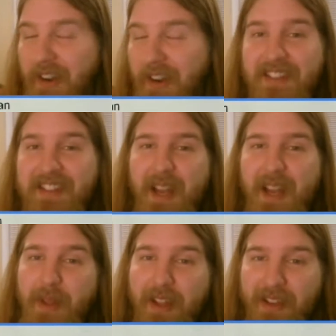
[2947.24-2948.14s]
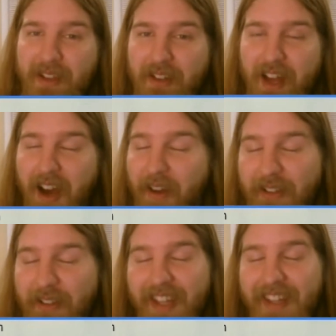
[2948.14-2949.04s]
okay, that's not a big a deal. I
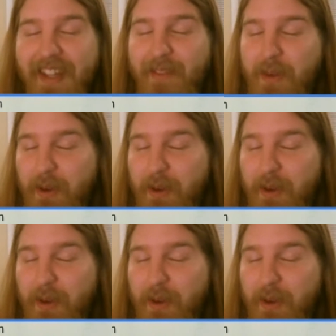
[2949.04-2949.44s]
was thinking that we